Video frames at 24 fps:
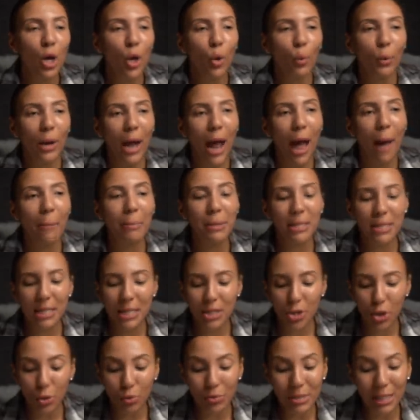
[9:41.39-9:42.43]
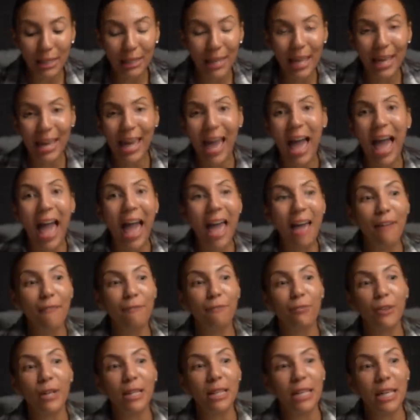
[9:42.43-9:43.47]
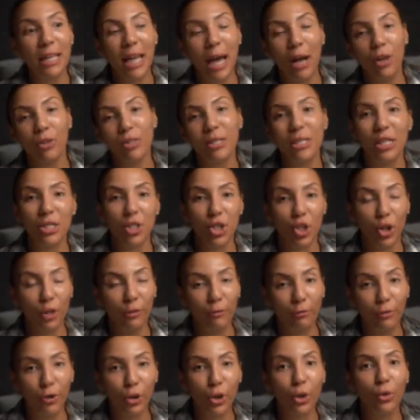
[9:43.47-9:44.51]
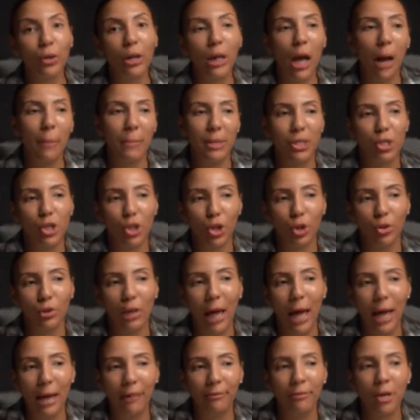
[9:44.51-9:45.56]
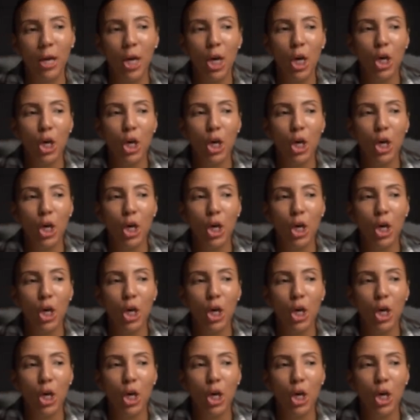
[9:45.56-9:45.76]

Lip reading: What happens is you delay relay everything else that's good for you to come into your life.